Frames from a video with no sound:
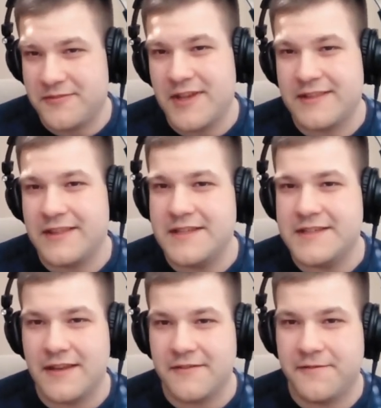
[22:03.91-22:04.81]
at
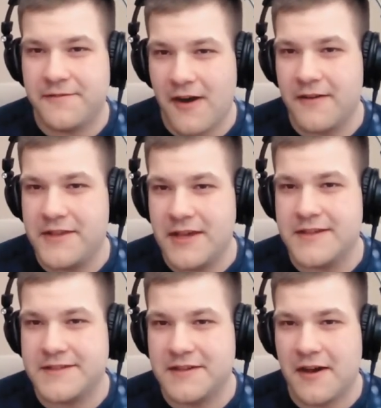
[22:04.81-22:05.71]
least in 5
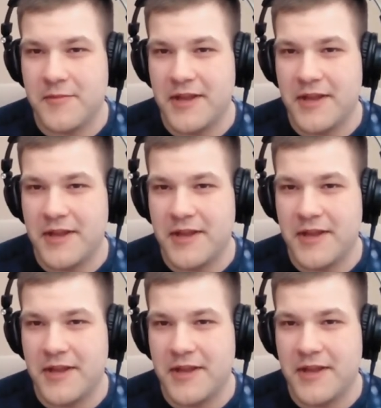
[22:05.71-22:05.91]
years' time,